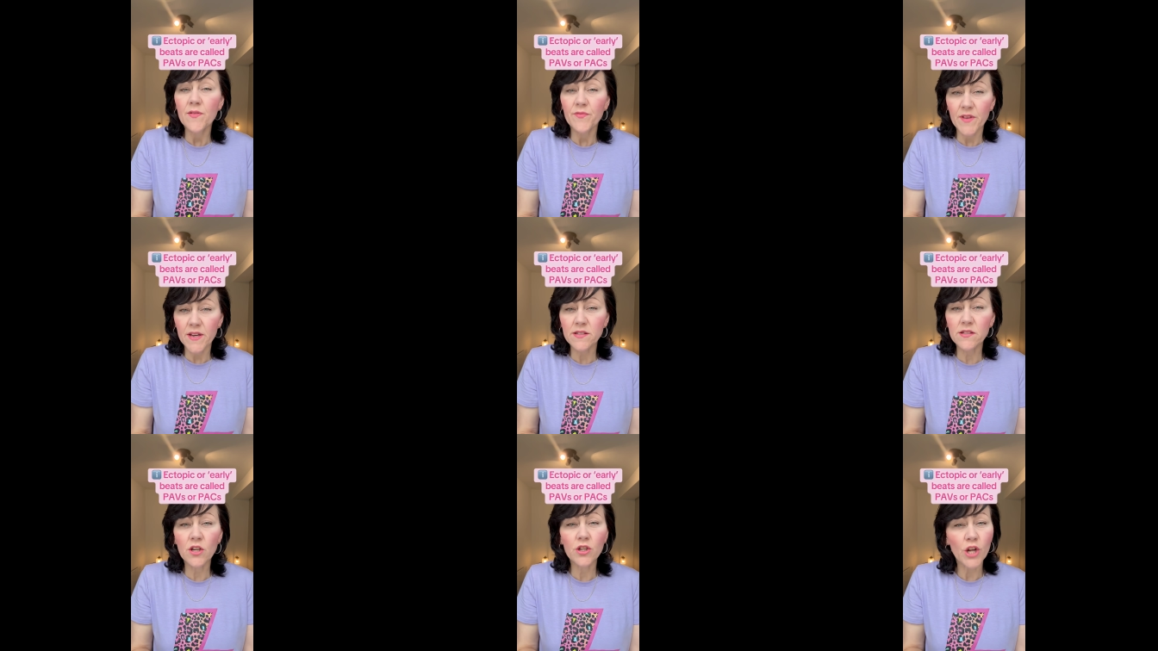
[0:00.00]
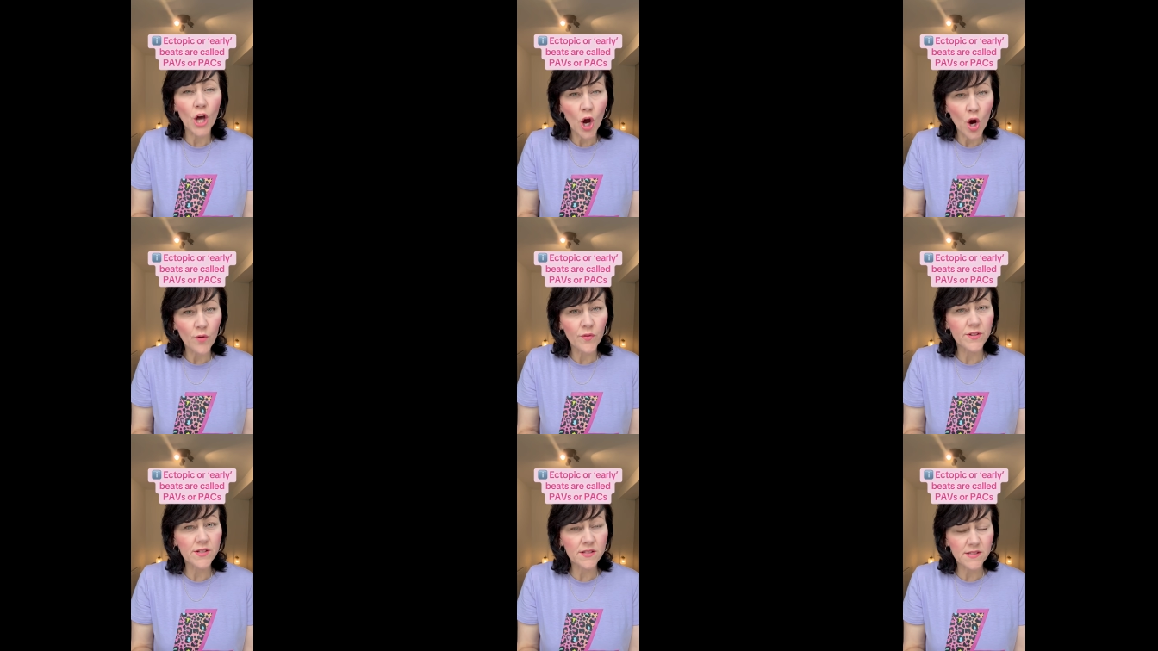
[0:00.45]
this can
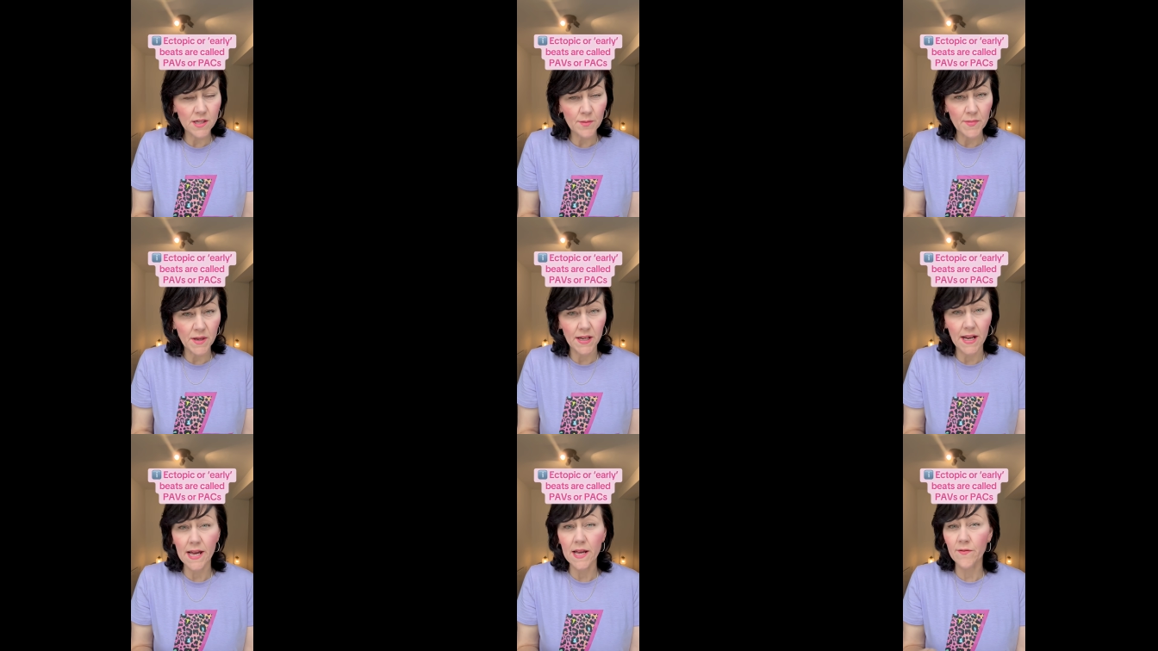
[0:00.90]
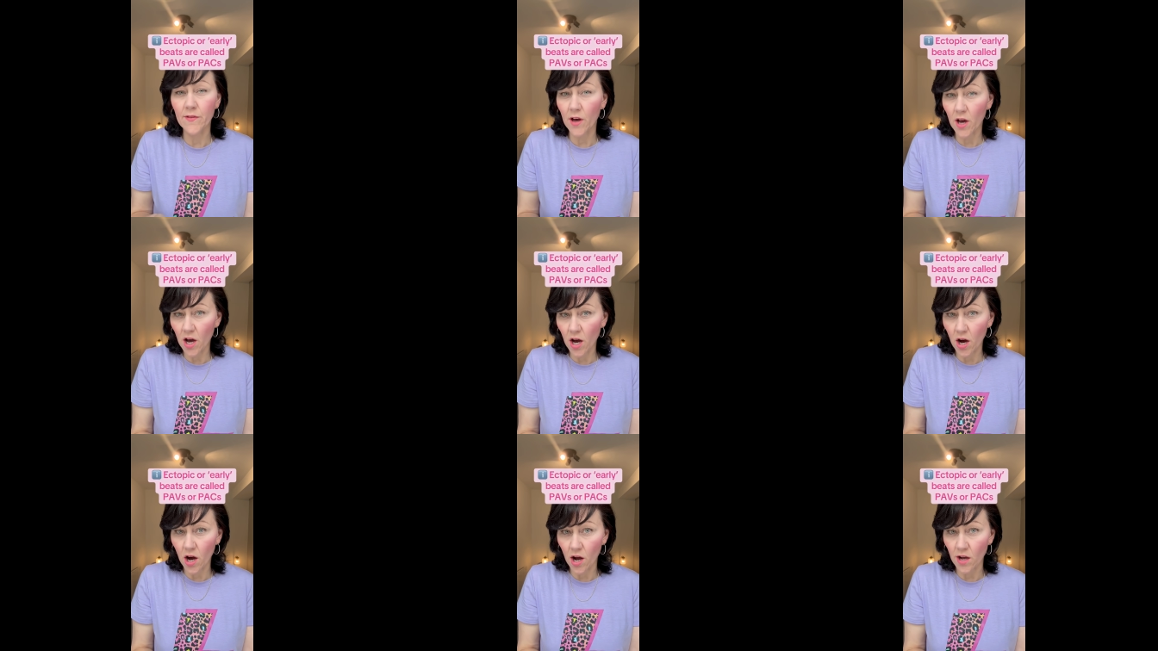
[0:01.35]
overstimulate the
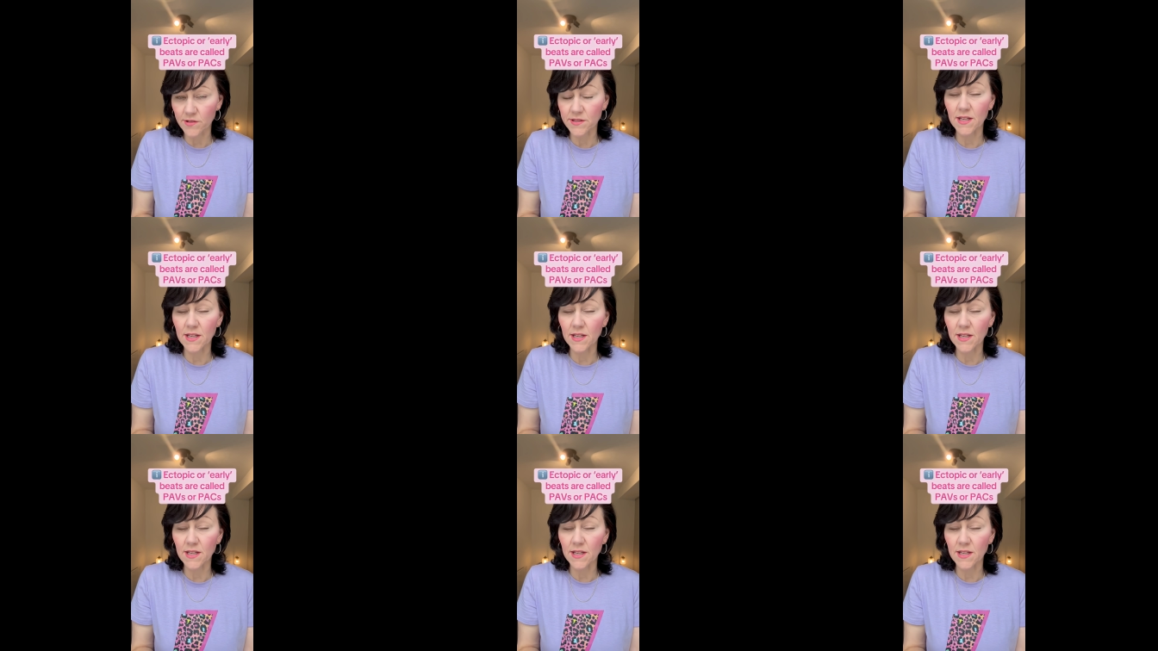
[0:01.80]
heart,